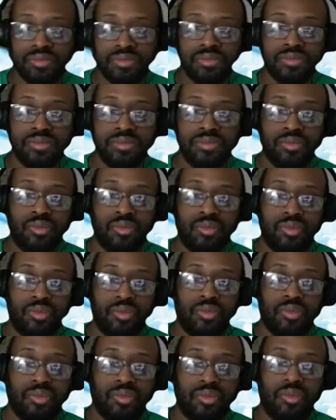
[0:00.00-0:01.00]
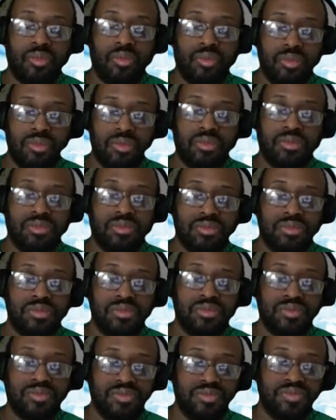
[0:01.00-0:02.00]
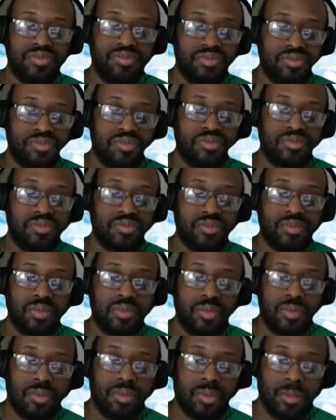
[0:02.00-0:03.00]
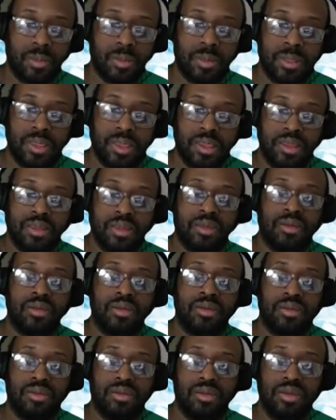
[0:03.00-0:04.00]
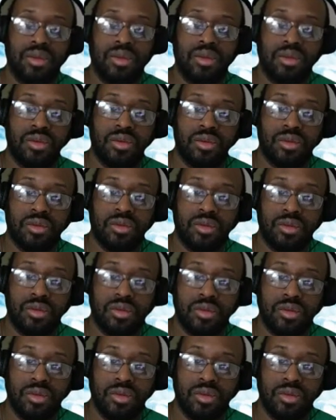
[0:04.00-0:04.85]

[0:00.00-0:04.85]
This person isn't speaking.